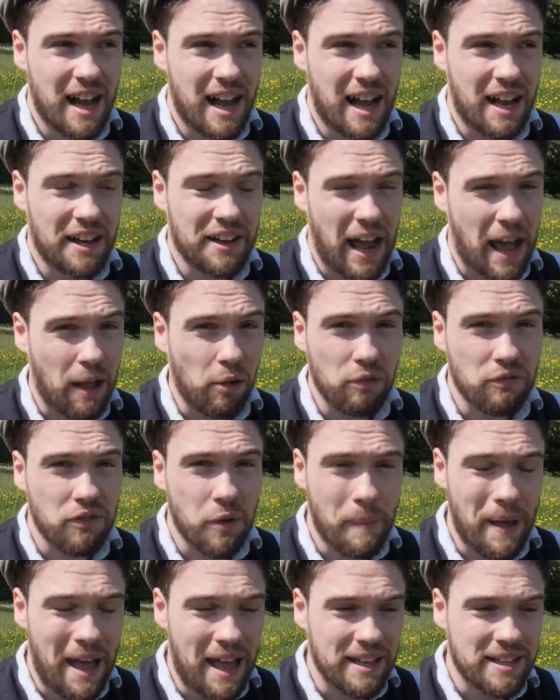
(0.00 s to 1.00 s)
an
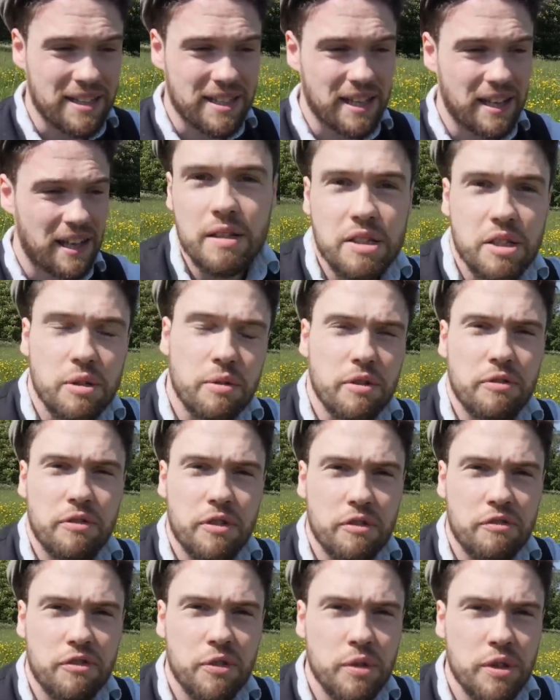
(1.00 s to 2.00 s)
alphabet. So the
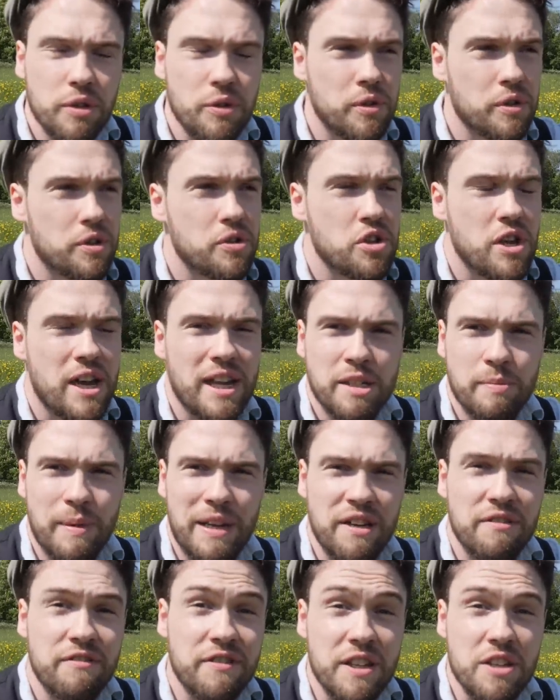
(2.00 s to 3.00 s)
Futhorc shares
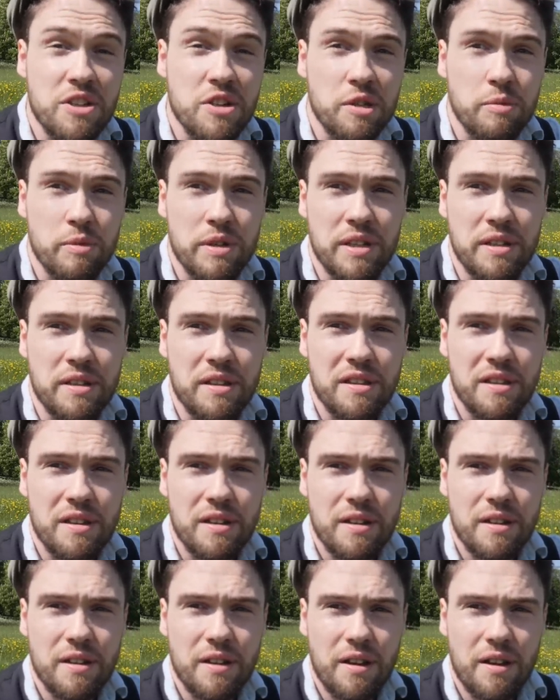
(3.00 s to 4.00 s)
many features with
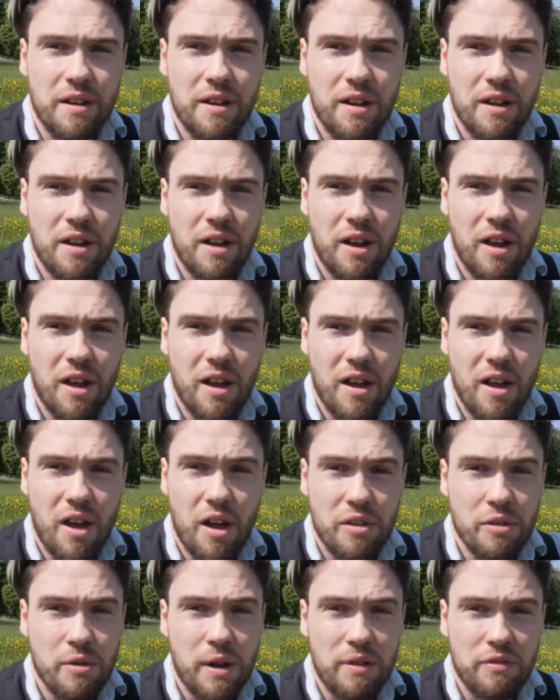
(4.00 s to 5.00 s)

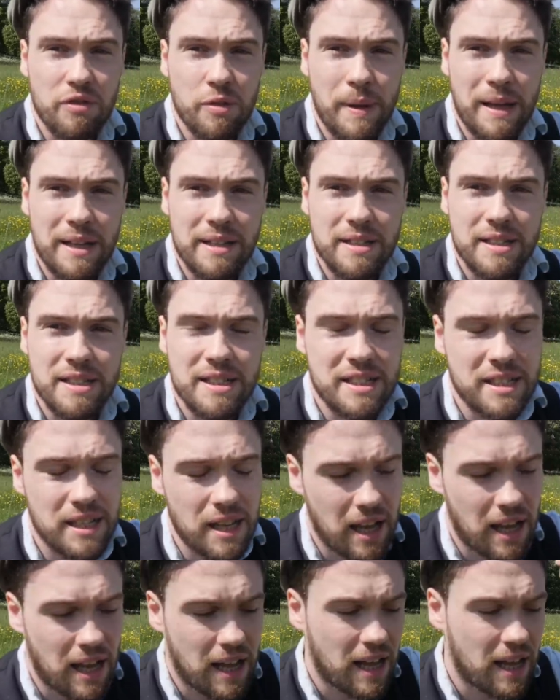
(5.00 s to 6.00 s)
other alphabets,
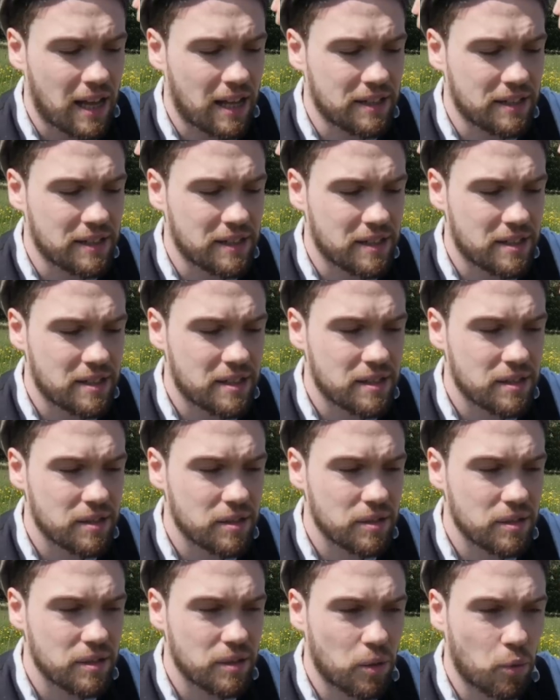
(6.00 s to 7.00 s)
and
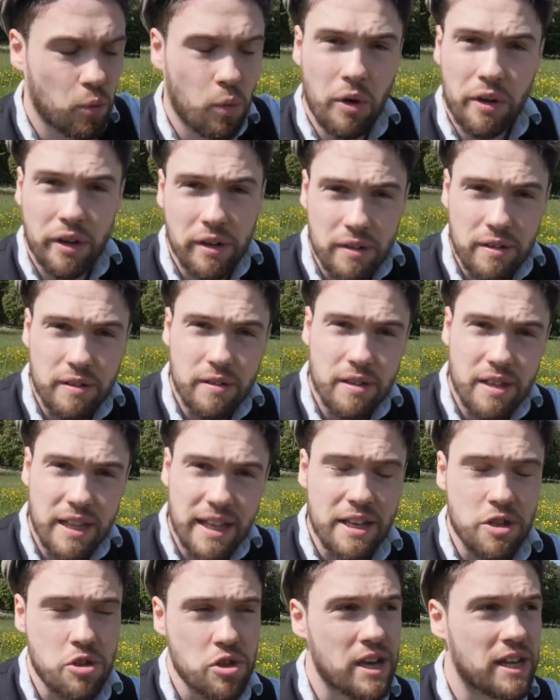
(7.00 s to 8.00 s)
one thing
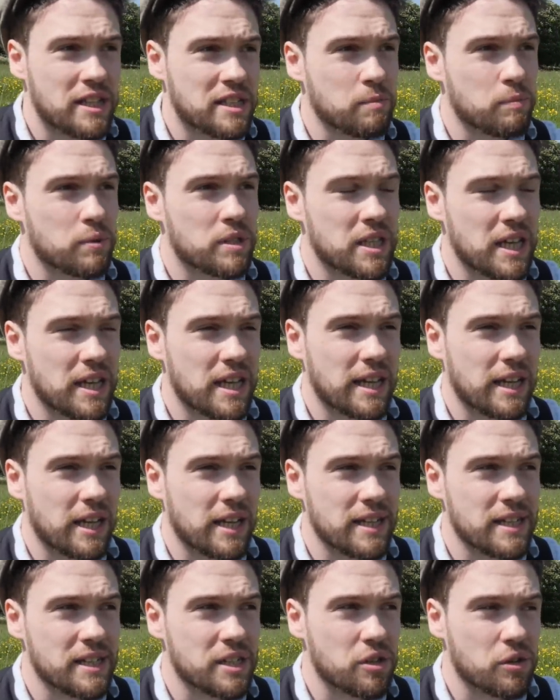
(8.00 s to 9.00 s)
it shares in particular
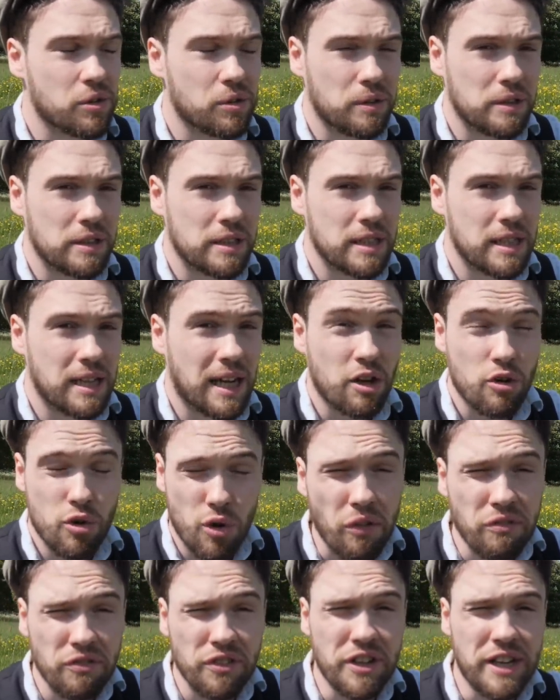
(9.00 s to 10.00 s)
is called
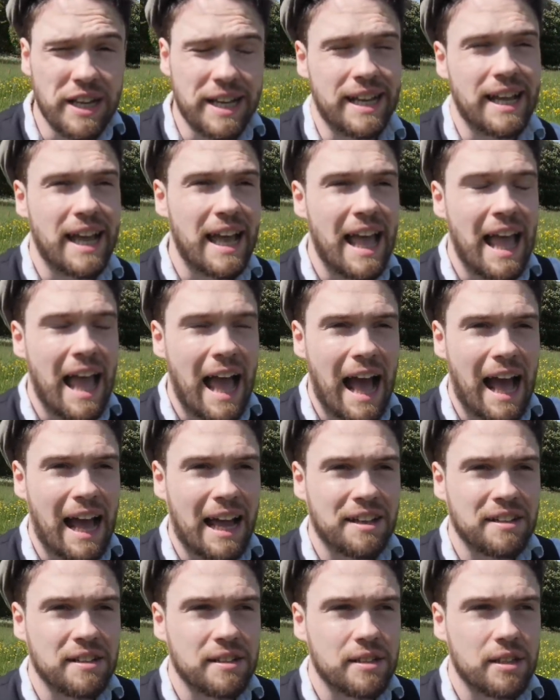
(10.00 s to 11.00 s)
acrophony.
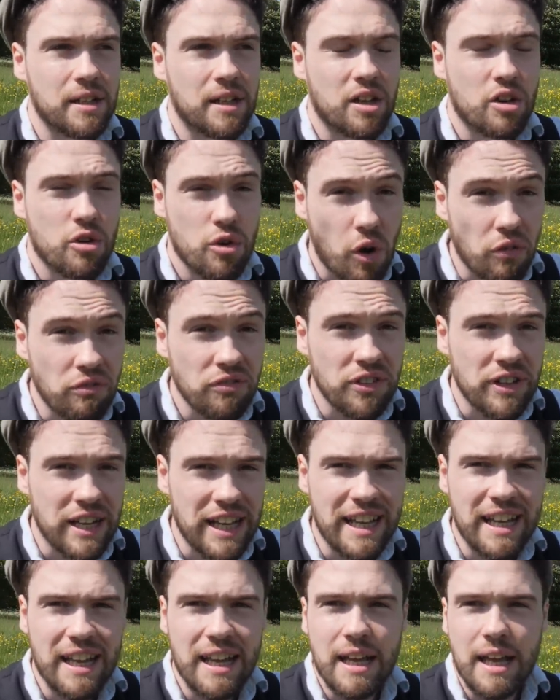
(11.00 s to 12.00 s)
And
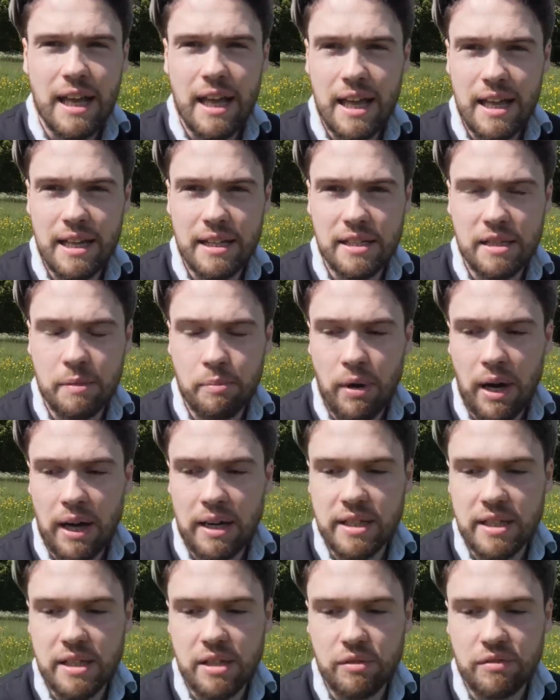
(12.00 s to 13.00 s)
acrophony is the
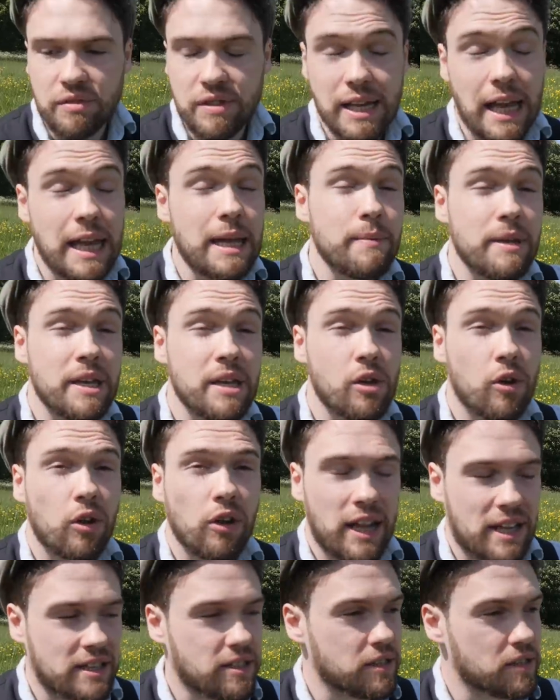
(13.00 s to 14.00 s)
practice of naming your
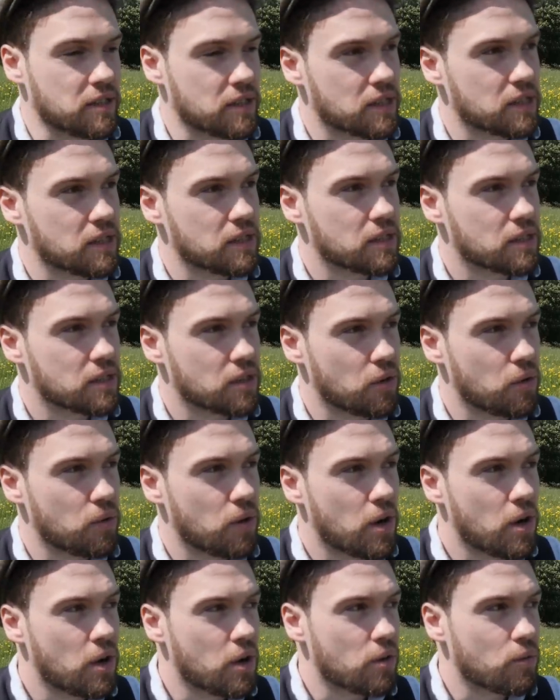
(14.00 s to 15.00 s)
letters. So
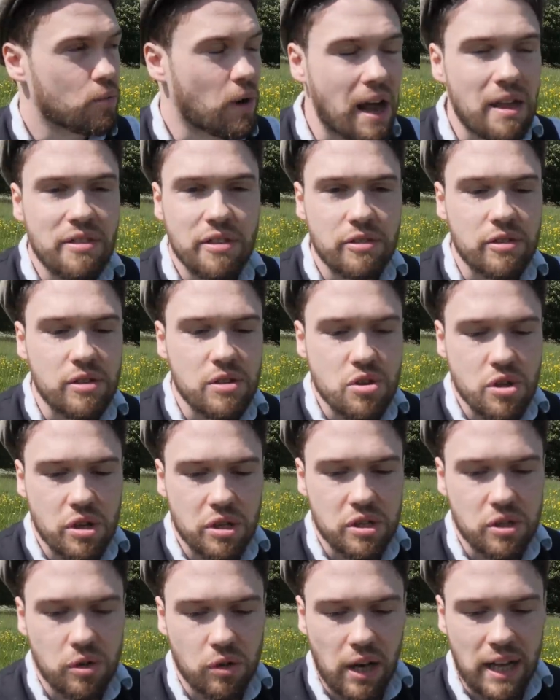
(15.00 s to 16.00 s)
rather than
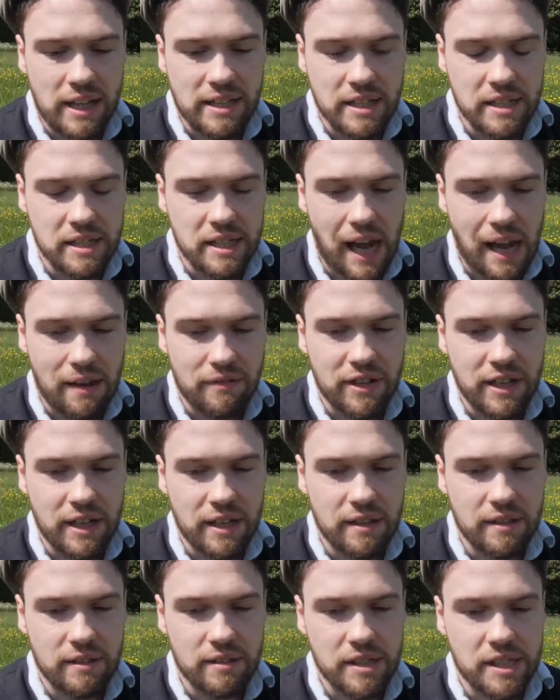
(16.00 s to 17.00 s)
just your letters
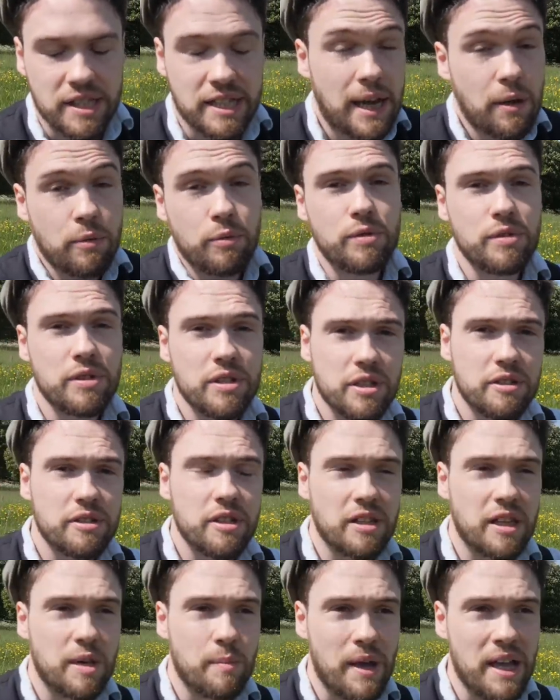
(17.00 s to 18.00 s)
having the sound
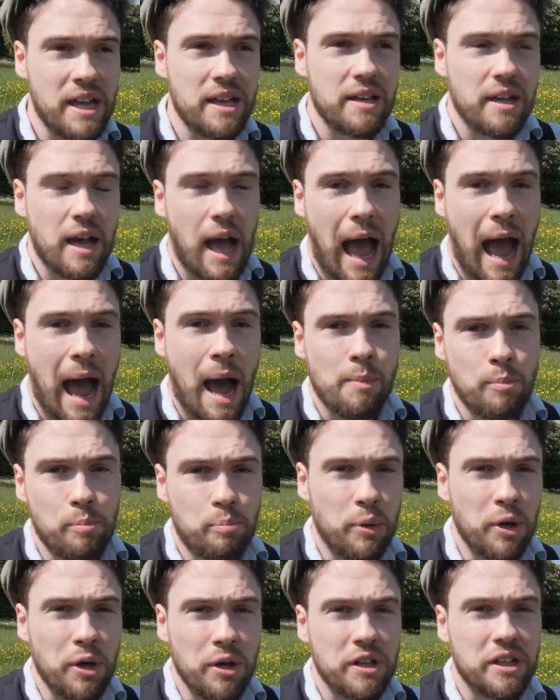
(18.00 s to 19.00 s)
that they make, a,
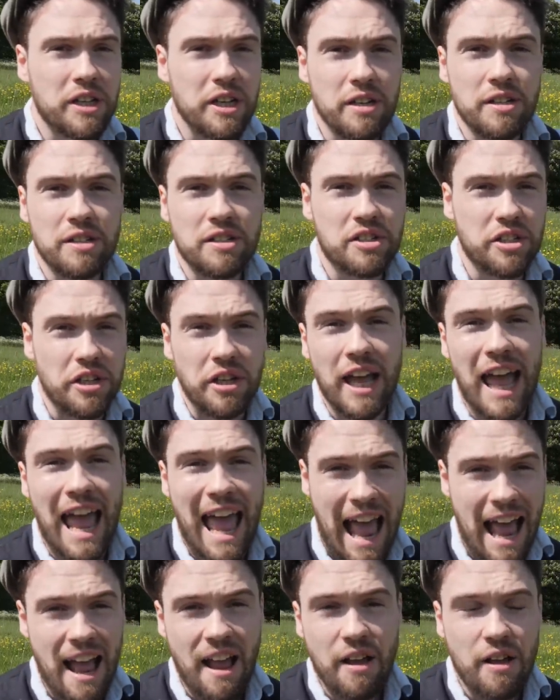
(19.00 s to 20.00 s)
b, k, d,
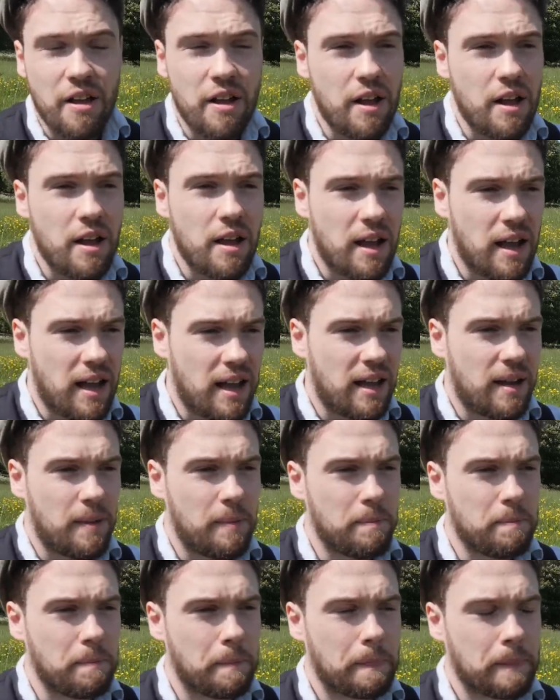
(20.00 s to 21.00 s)

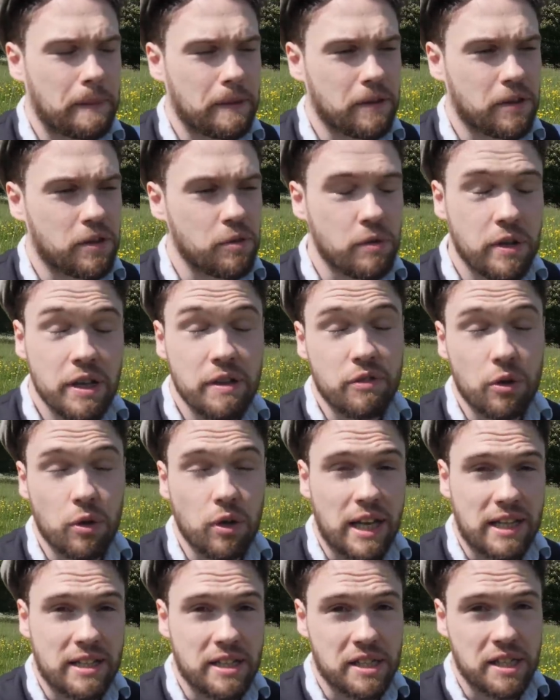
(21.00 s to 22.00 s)
e, you give your
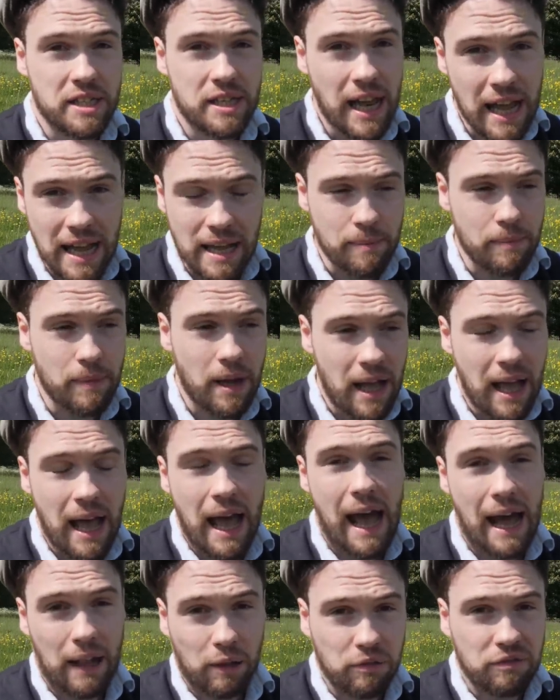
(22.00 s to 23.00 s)
letters a name.
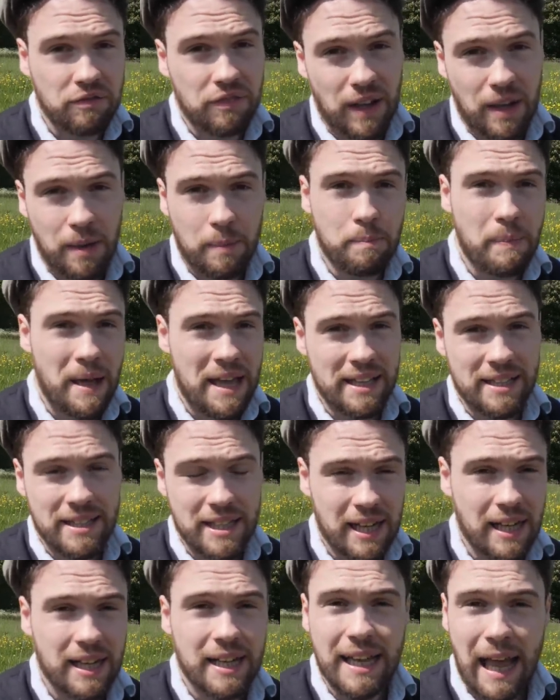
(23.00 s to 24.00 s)
Alpha,
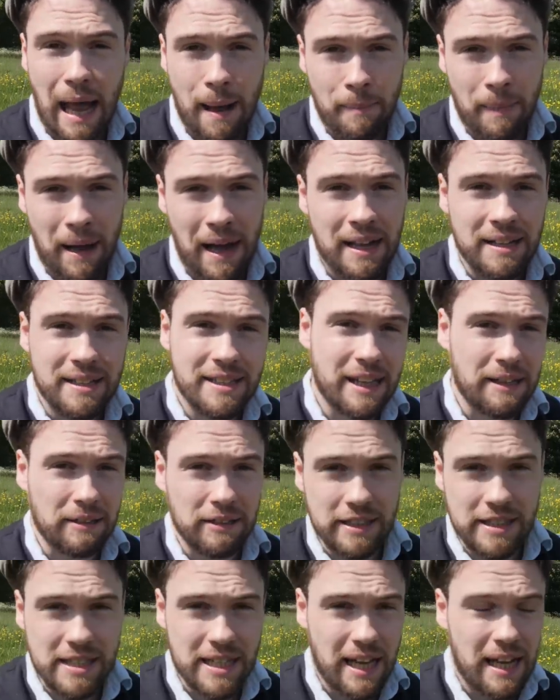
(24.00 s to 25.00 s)
beta, gamma,
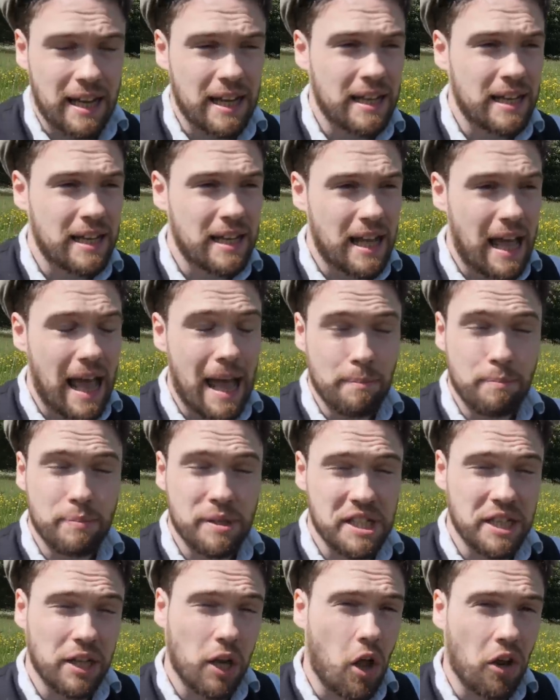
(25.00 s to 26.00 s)
delta,
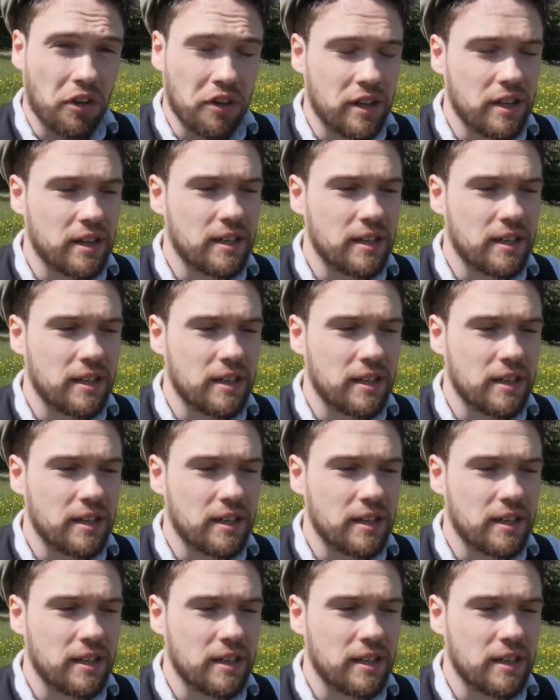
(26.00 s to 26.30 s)
epsilon.